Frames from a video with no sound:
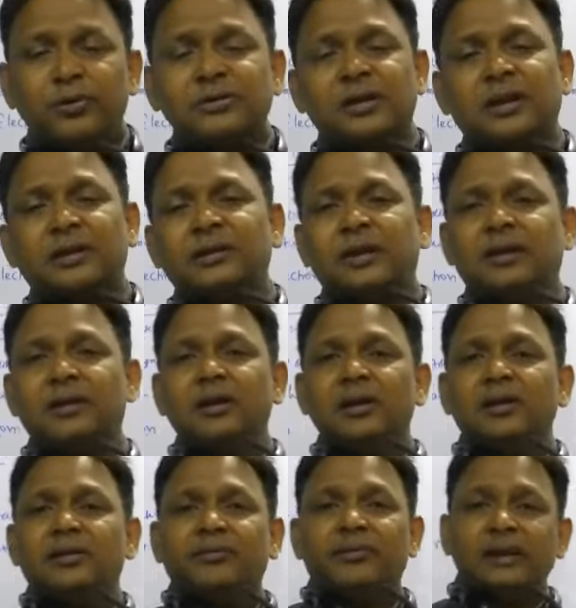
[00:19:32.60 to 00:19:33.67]
are there.
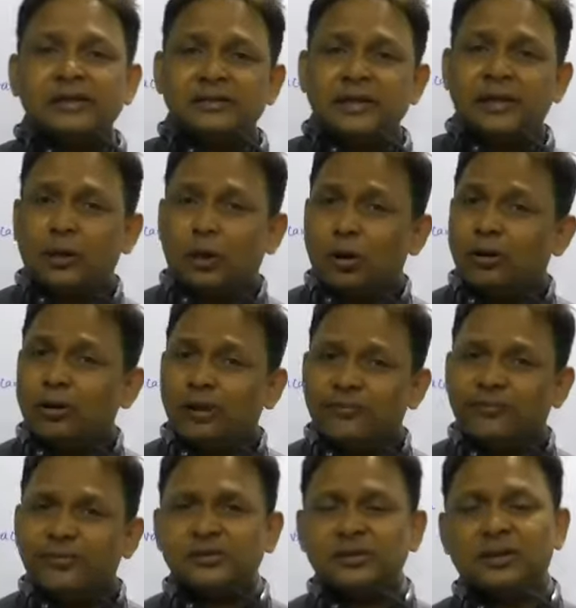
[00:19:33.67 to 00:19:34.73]
One is electron
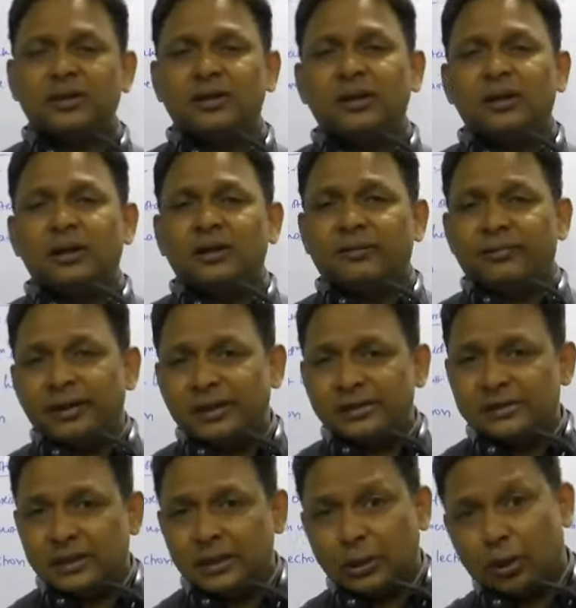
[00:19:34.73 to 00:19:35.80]
deficient, one is
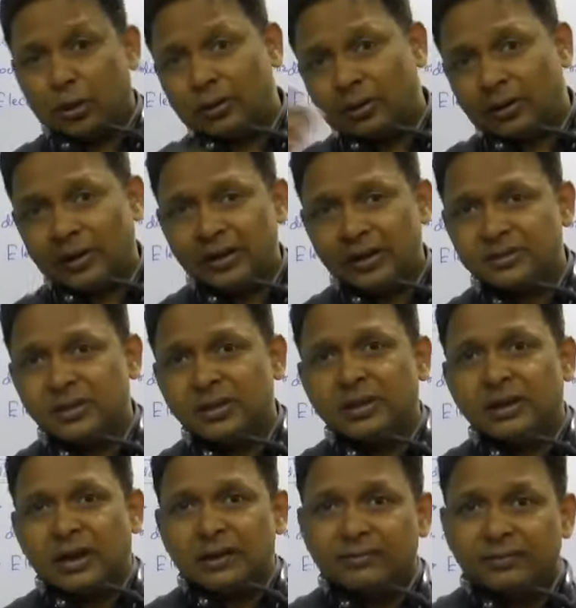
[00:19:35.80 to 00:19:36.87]
electron rich,
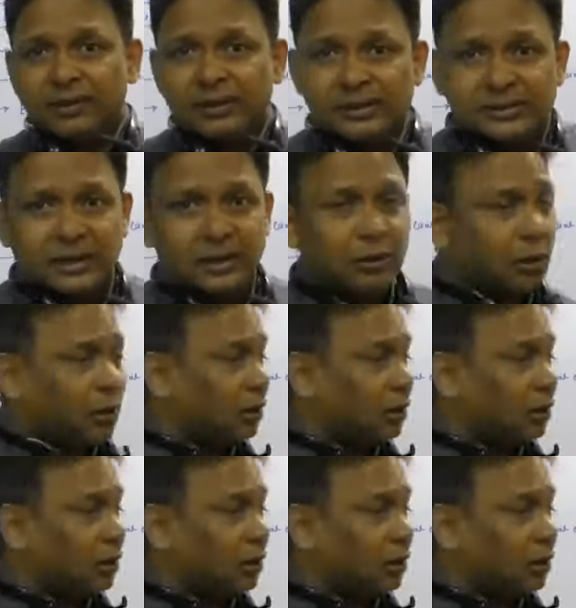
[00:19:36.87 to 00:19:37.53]
and one is electron